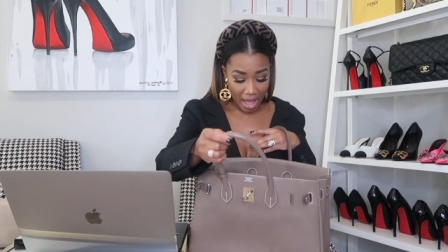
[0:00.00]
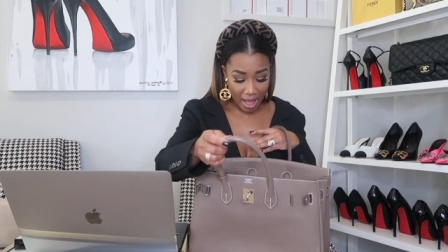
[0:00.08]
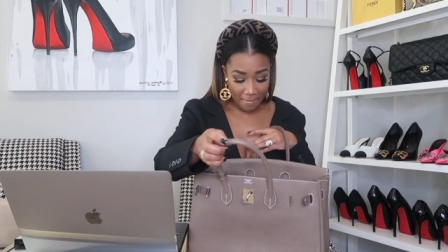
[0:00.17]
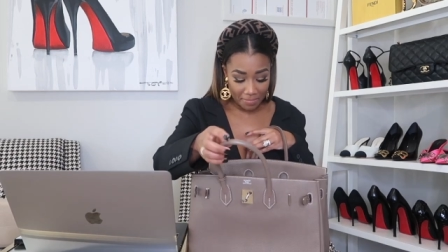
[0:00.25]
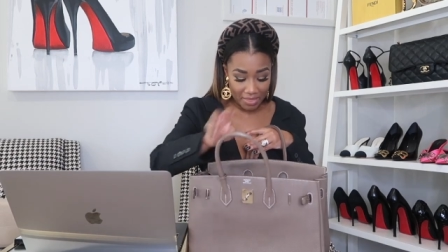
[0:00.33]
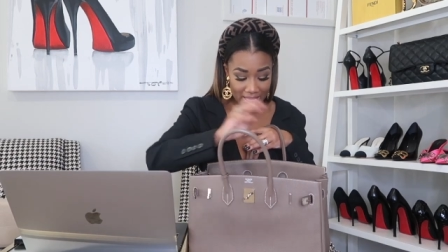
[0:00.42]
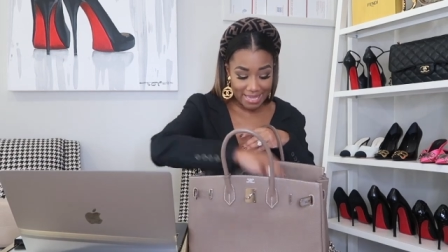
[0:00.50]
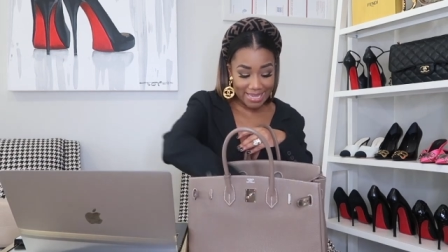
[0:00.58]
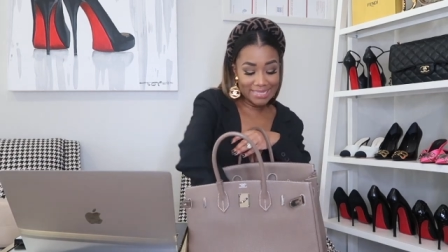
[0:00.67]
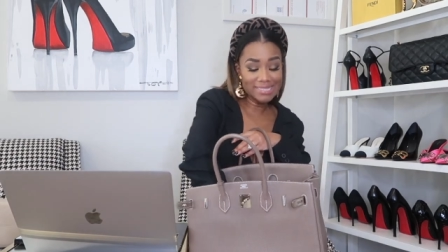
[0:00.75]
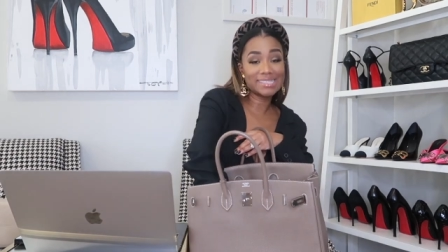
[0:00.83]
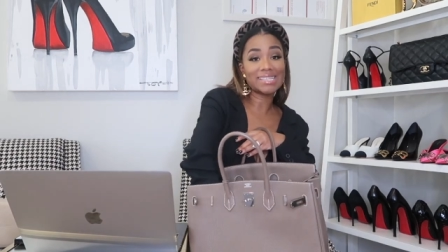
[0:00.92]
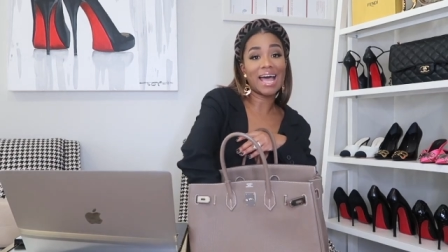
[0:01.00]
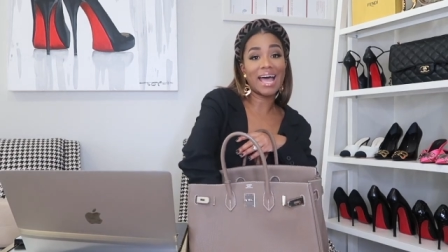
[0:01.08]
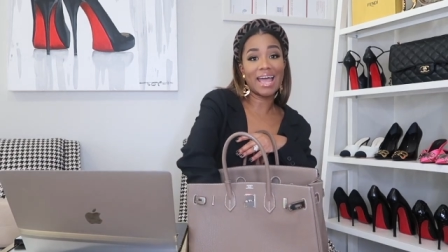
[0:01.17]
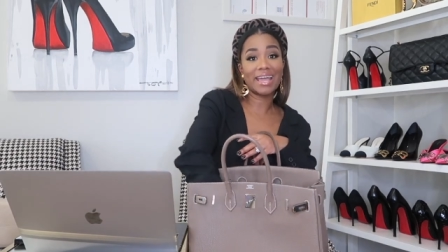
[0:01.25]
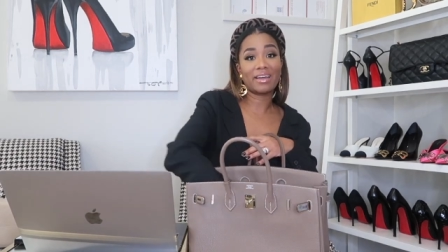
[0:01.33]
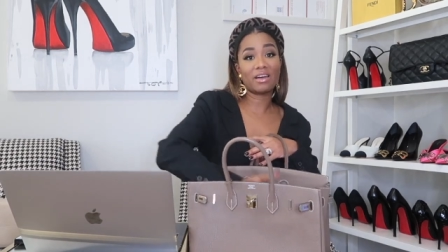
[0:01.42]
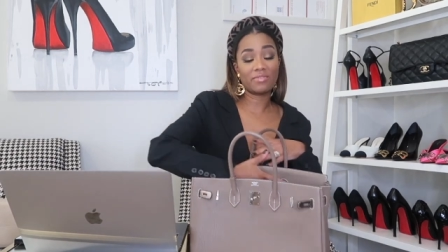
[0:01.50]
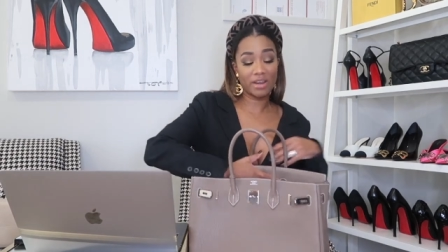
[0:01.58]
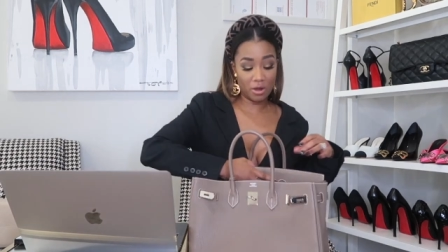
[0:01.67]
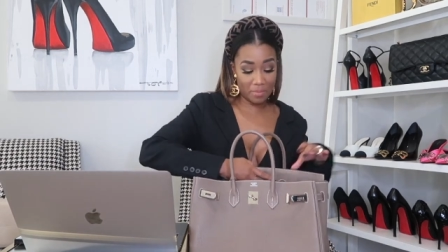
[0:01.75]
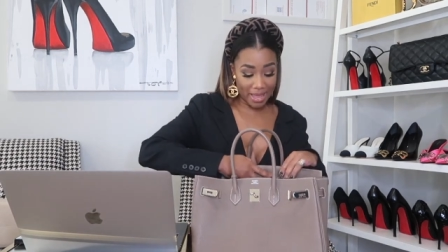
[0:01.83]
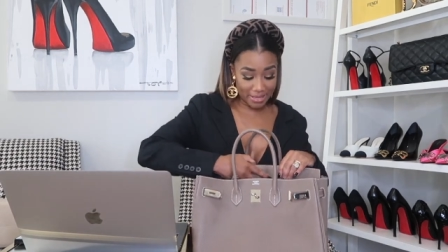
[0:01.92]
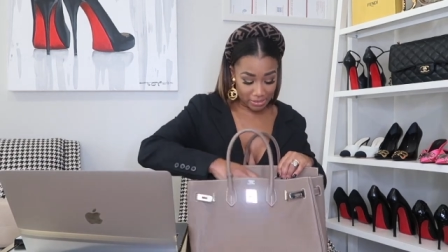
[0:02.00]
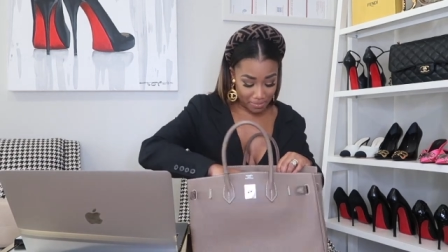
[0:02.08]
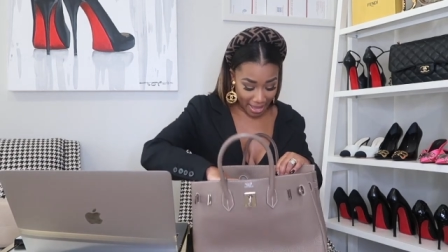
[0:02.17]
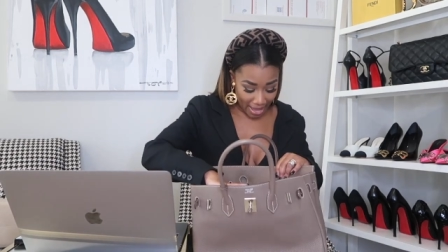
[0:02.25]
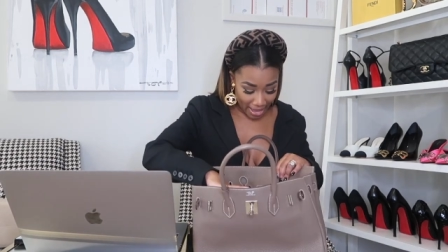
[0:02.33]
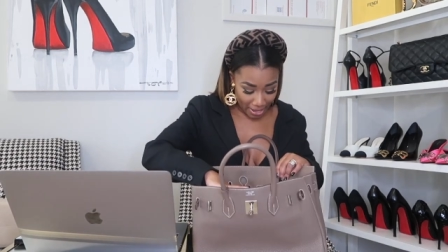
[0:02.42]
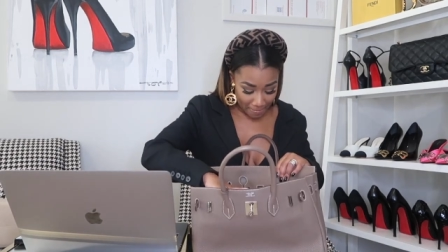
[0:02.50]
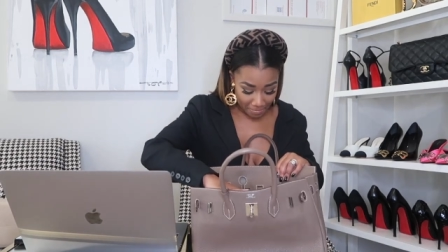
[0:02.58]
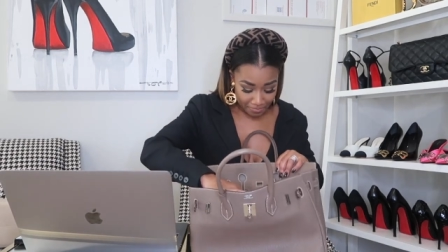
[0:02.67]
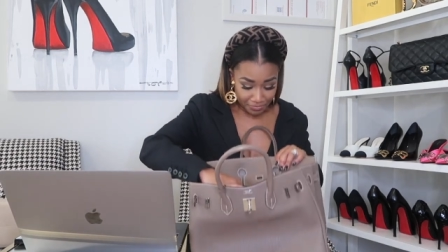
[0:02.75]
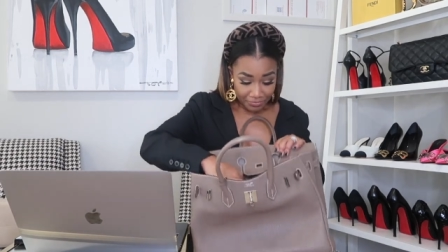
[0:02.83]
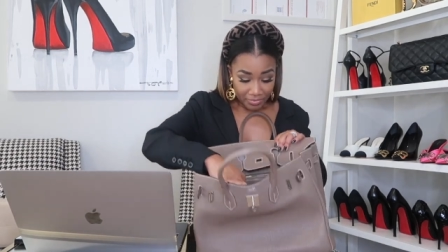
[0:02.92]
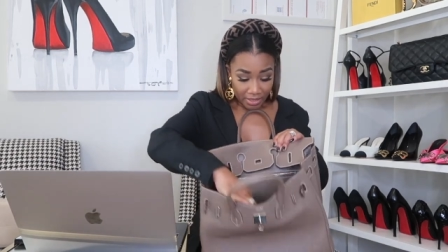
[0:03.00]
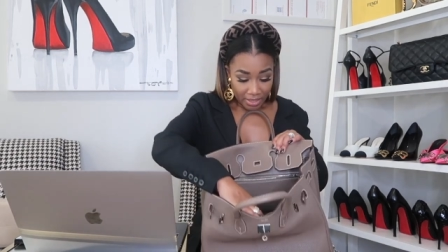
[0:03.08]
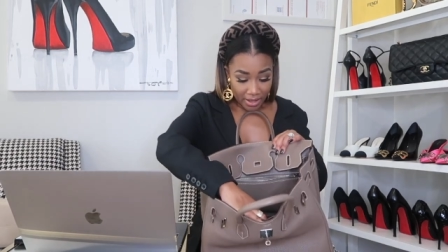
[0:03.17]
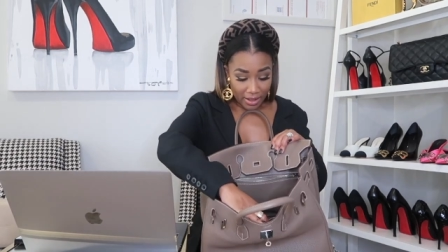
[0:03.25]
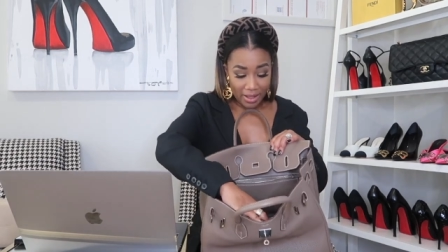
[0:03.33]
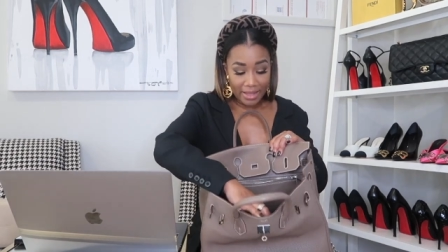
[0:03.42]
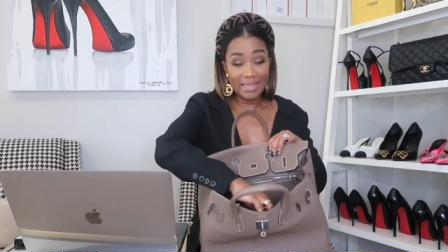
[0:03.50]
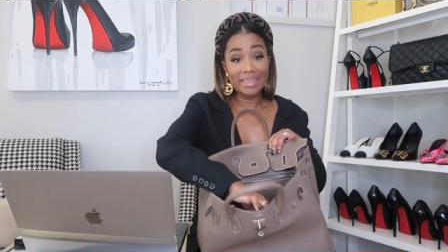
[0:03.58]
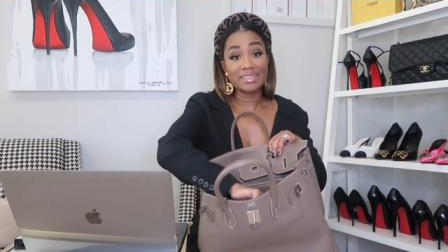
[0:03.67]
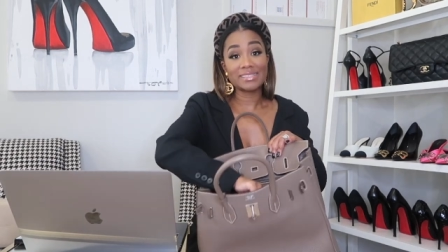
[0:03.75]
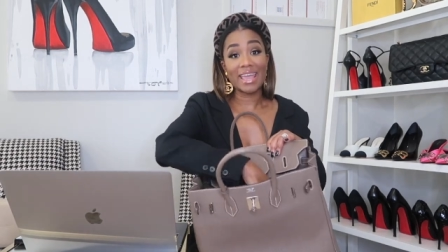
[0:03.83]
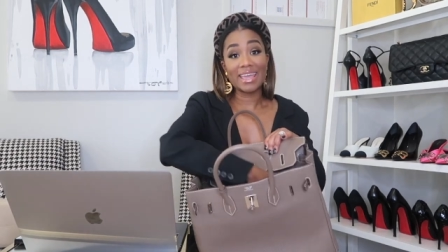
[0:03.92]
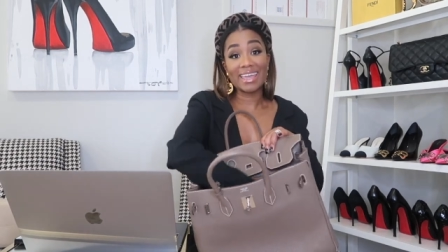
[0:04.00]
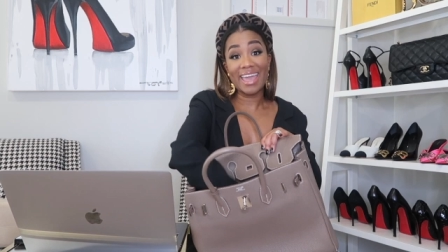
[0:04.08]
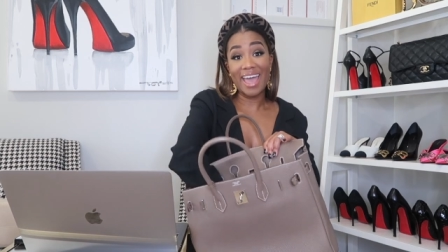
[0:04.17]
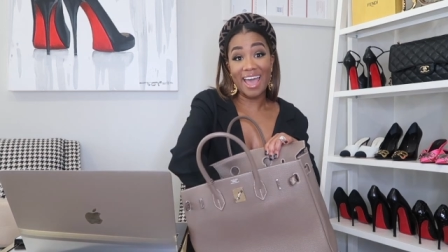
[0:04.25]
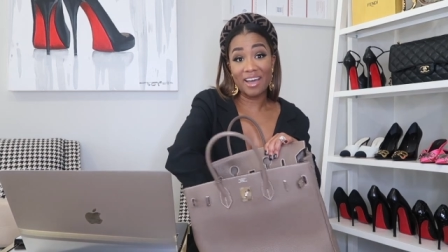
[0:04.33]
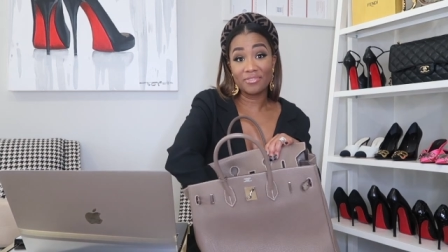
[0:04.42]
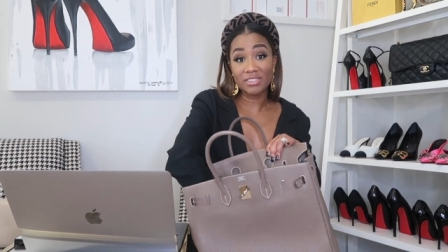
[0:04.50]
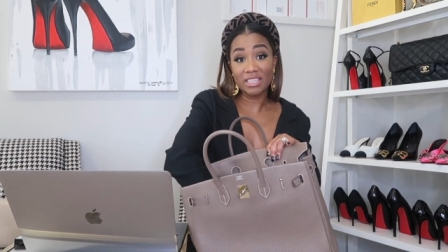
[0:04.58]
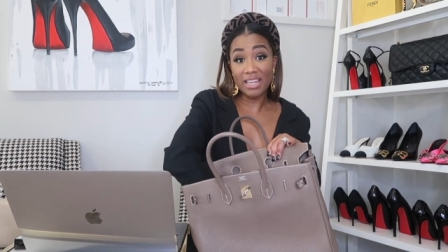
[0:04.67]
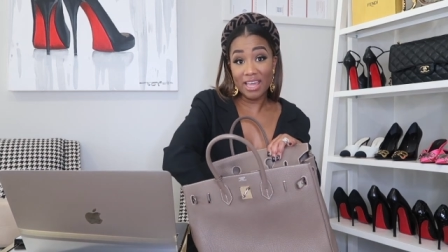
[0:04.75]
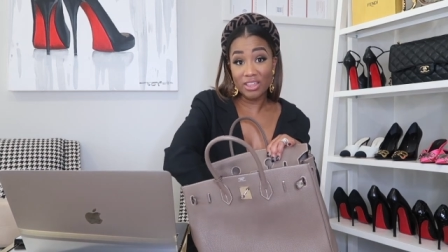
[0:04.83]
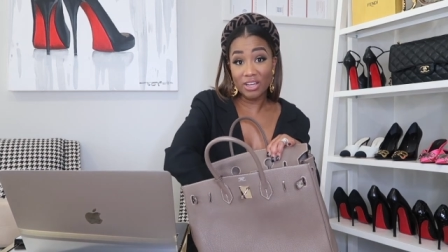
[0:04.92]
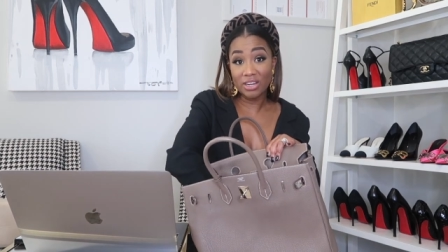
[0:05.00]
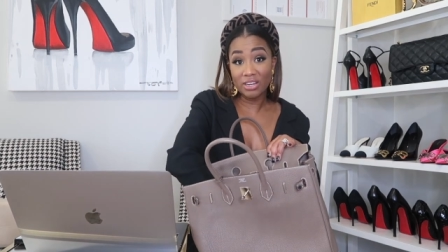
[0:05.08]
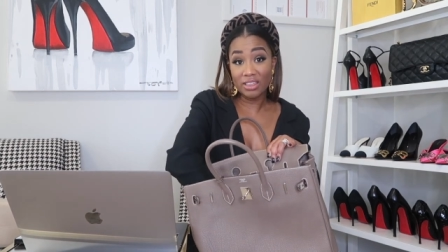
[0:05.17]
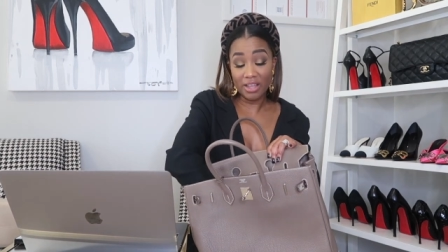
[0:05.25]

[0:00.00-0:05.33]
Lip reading: The inside of an Hermes bag is a calf's leather.